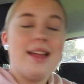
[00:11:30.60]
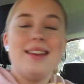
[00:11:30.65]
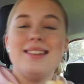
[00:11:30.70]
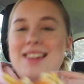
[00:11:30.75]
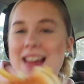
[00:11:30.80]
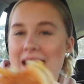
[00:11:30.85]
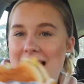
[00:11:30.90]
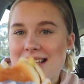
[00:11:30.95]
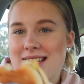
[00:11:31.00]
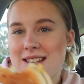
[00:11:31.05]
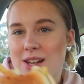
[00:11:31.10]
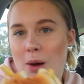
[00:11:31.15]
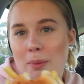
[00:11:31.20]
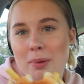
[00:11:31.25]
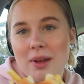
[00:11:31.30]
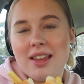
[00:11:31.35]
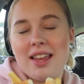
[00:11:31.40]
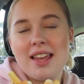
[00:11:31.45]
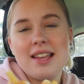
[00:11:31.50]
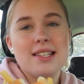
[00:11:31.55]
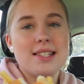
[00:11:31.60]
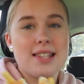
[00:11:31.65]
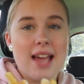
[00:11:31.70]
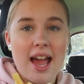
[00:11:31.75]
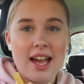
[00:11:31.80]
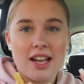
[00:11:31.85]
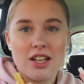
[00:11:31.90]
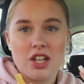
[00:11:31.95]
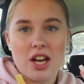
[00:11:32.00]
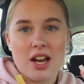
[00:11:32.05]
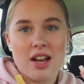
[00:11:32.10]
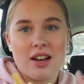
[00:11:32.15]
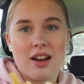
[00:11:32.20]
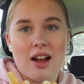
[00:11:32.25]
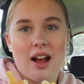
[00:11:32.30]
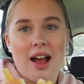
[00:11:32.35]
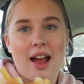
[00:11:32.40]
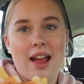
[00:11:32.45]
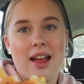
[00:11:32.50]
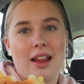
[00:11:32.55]
Next topic is AJ and
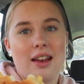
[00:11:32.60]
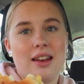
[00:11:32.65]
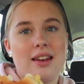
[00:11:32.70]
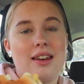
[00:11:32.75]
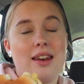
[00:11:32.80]
I.